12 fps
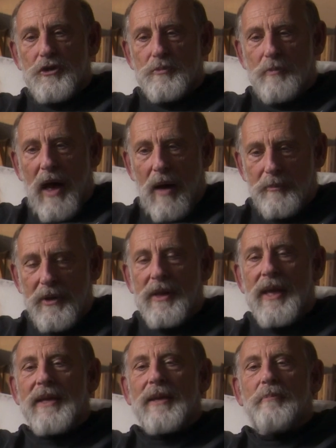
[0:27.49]
which is
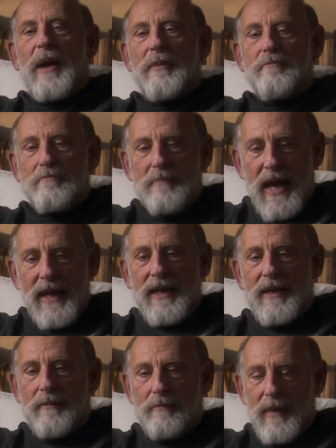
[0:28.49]
populated by
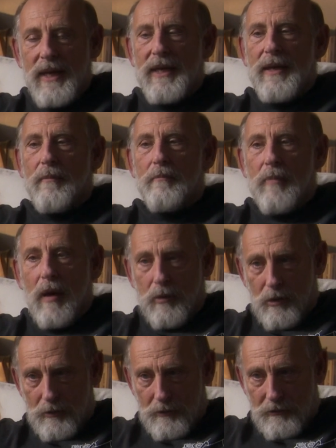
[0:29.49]
many, many
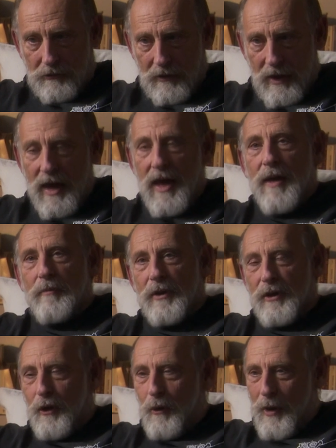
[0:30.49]
bubbles.
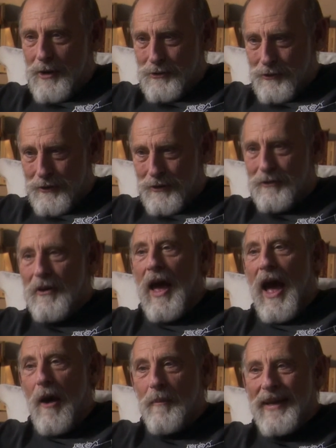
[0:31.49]
But the question is,
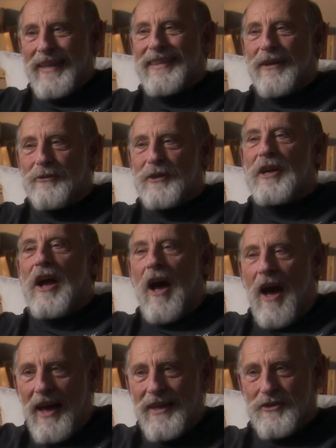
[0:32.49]
how many different
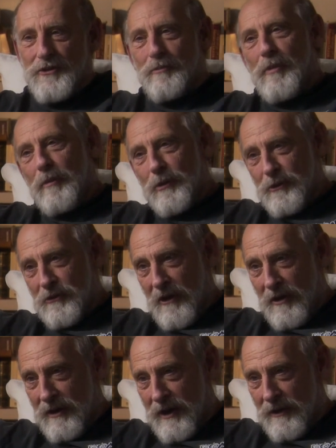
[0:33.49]
kinds of bubbles
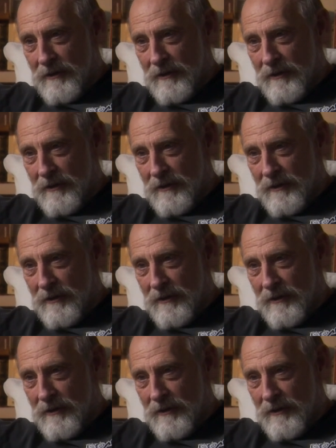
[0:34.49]
are